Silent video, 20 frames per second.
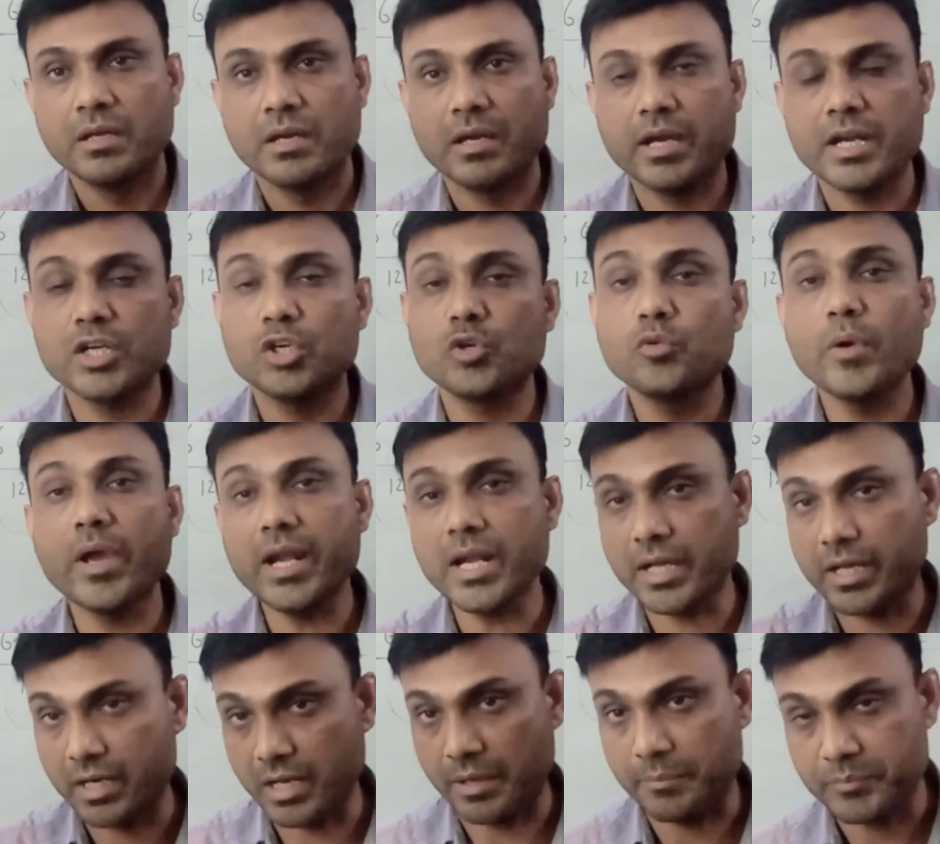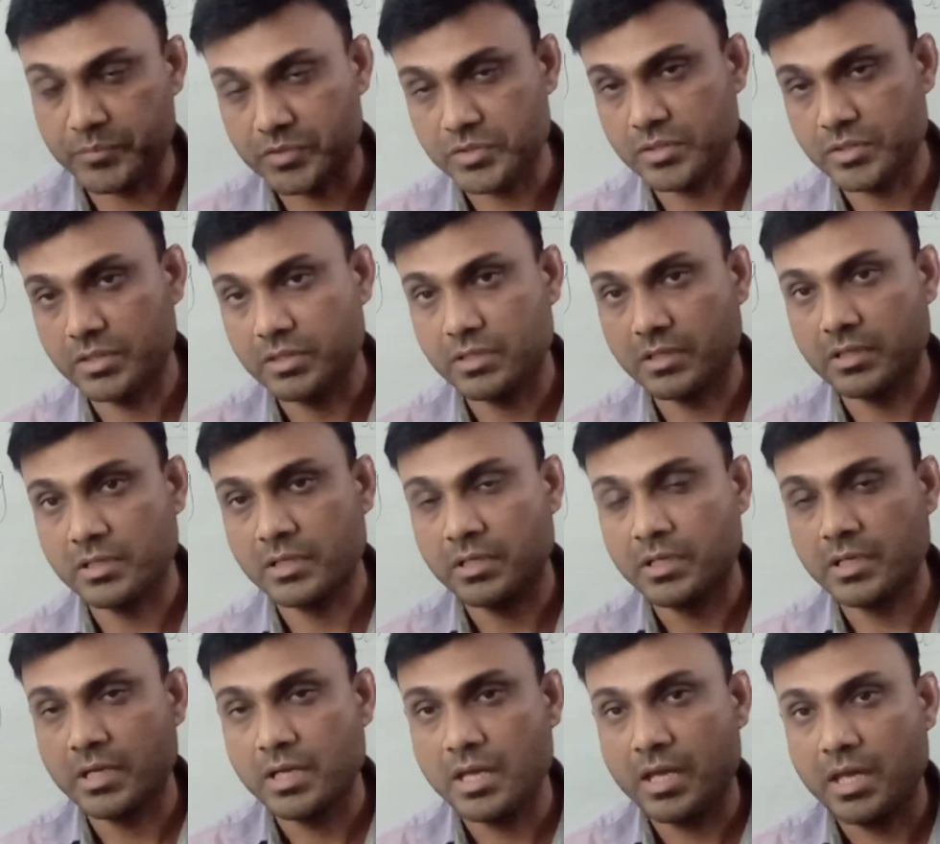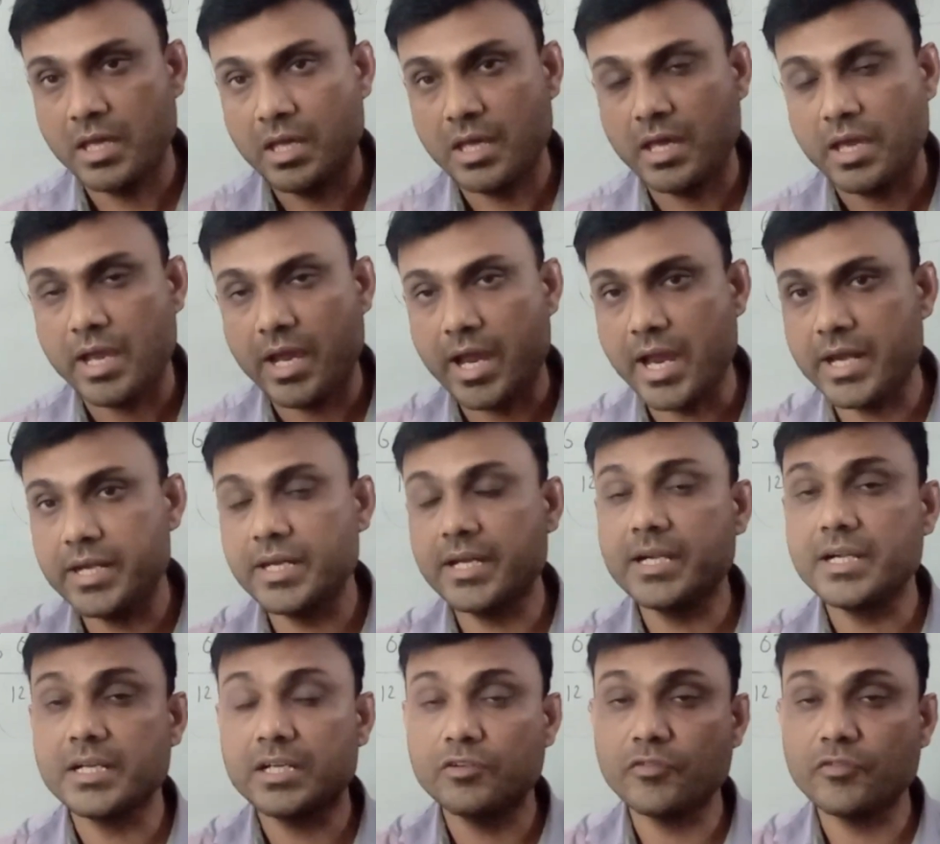12 grams, and in